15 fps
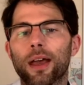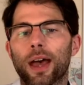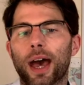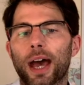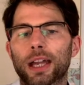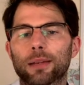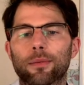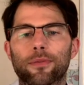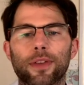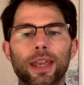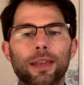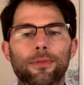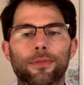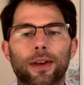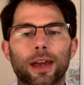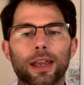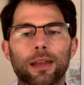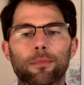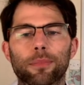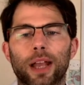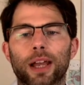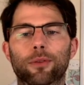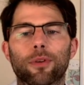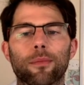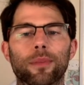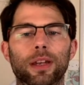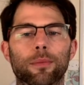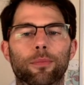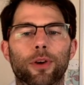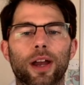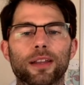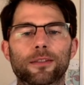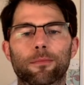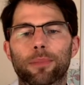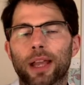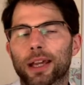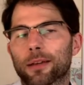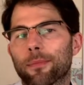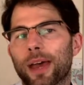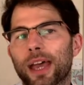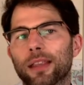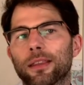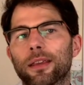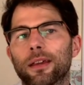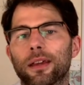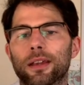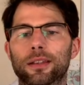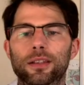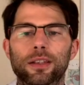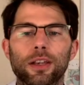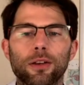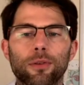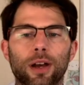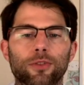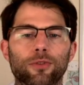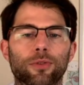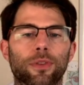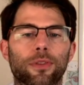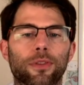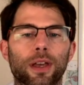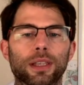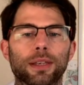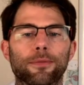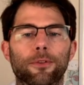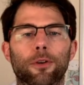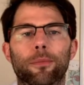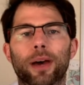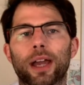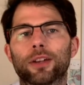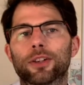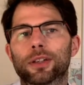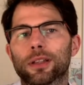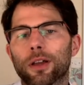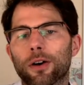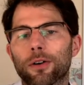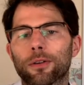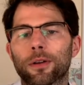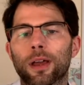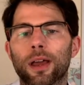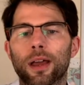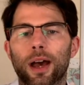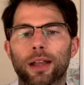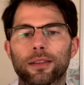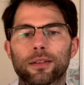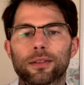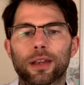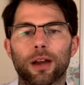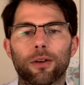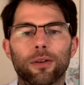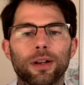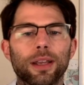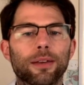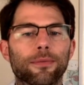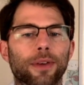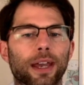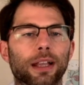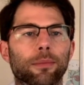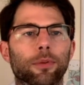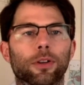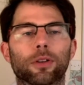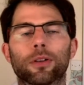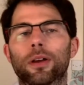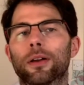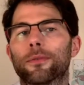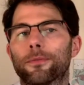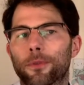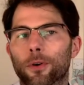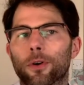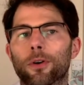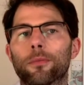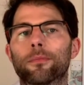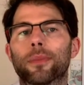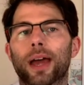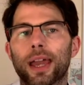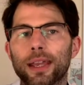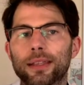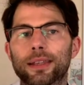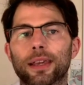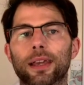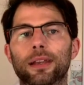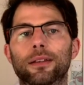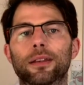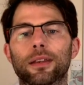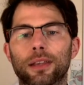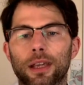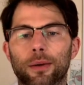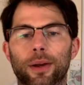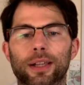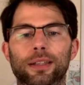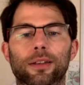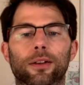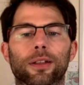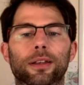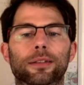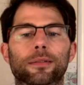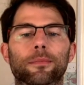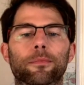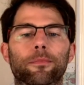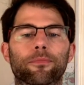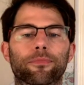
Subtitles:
Adam of Ife, Black Women in Praise of Black Men, is 234 pages long and is currently available for $18.